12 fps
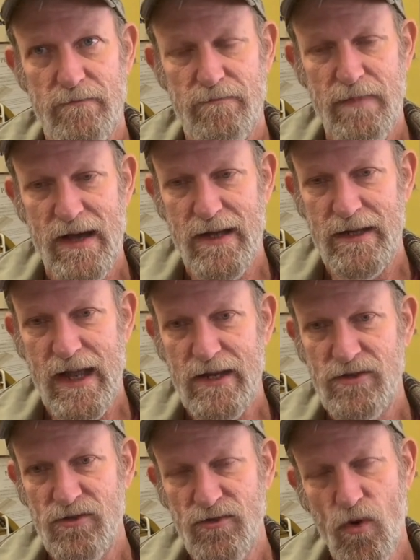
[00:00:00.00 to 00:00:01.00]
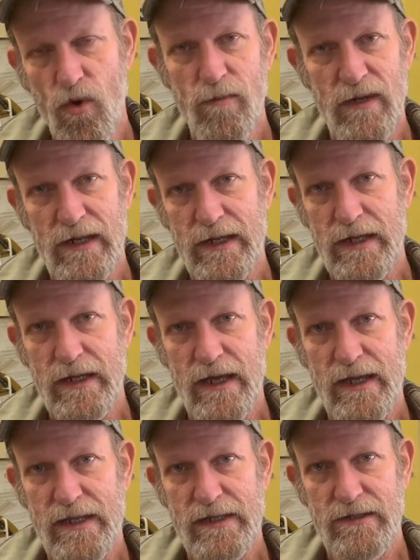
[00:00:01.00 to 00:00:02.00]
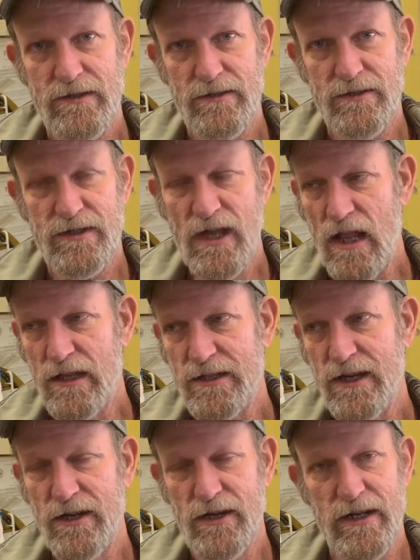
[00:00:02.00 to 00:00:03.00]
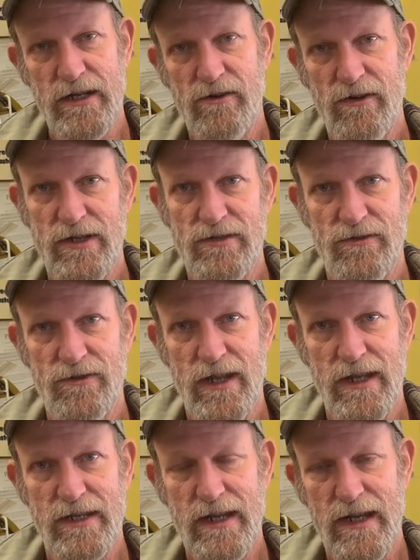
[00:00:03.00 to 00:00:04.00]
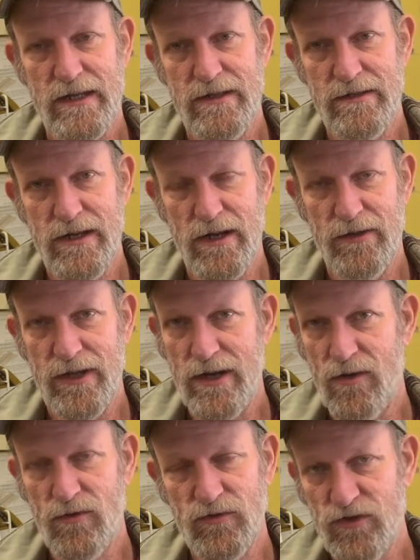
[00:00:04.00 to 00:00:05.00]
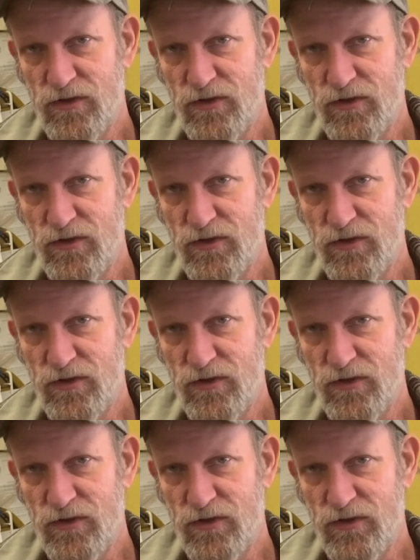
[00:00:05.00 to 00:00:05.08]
by nature normally a solitary creature. They don't